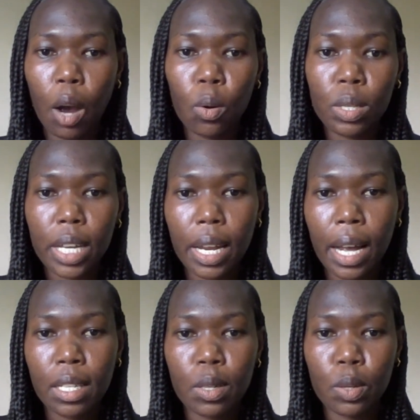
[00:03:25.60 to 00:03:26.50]

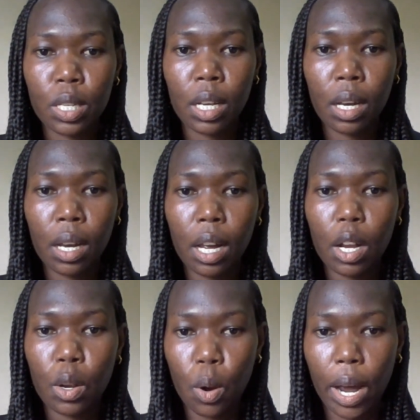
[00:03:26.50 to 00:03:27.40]
containers using
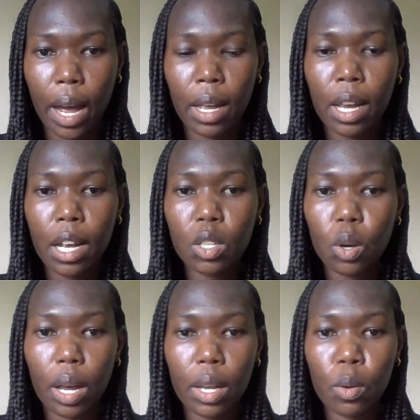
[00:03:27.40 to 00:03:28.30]
Docker. So
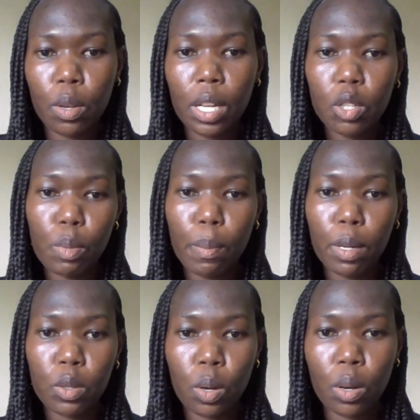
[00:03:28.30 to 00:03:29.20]
you need to be
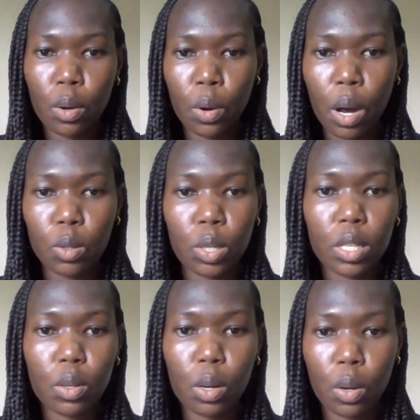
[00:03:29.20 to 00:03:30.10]
able to know how to
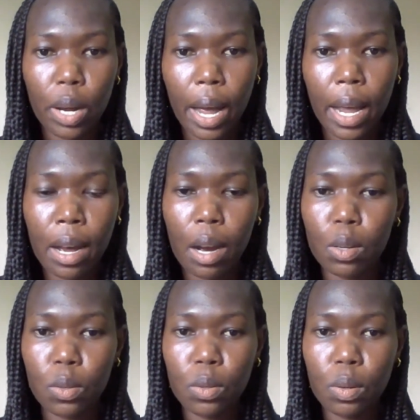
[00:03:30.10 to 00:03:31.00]
install Docker and how
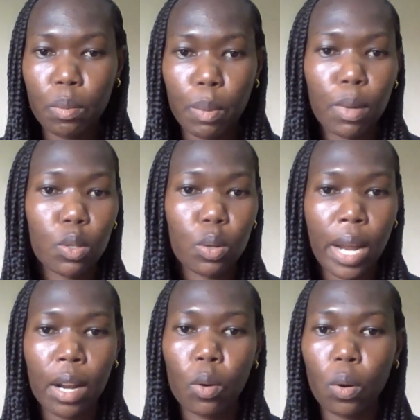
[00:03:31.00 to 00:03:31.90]
to be able to
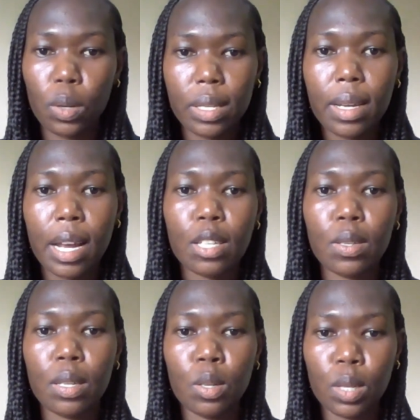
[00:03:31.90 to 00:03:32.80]
run
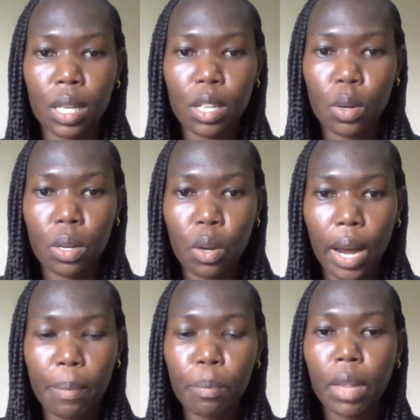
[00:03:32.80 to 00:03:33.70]
containers using
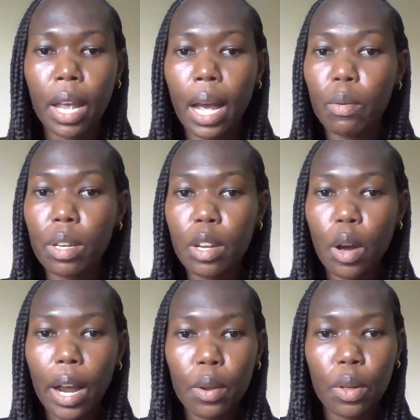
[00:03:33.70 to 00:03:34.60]
Docker. And with
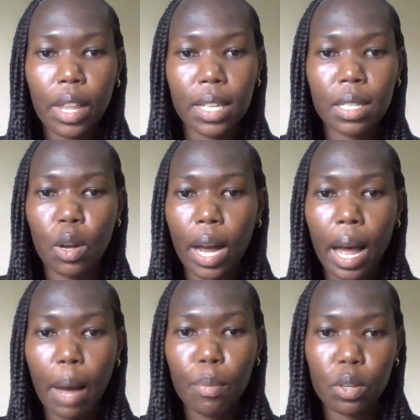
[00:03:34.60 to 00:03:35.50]
Docker, you know, there's Docker
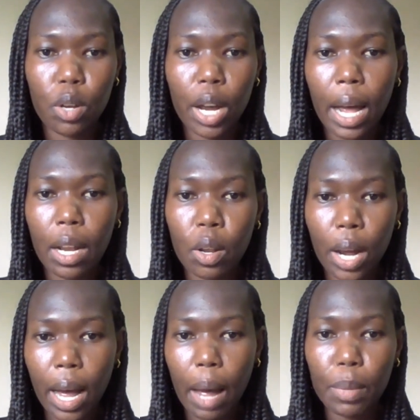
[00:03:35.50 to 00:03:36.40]
Hub. So
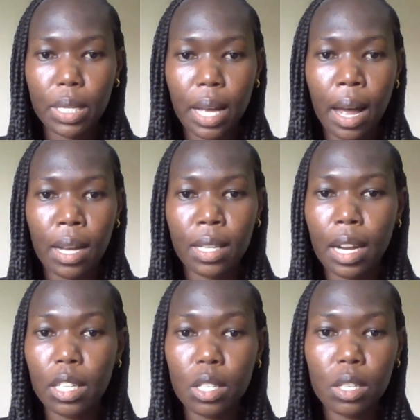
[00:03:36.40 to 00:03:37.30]
Docker Hub is a
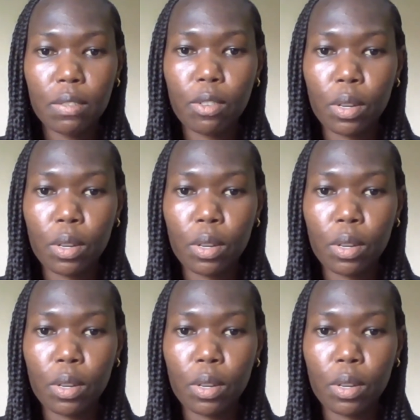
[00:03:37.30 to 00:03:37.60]
registry